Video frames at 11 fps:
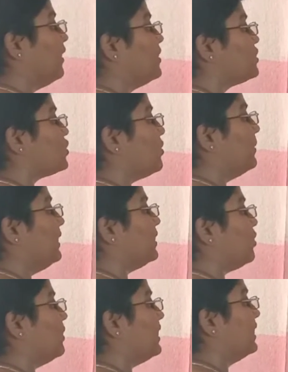So
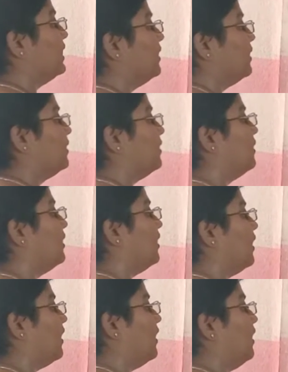milkweed,
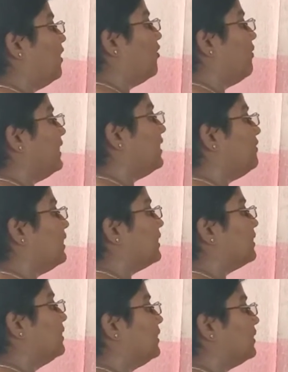whenever
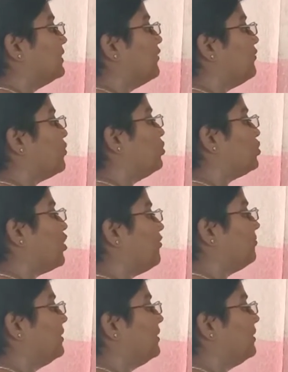the fruit of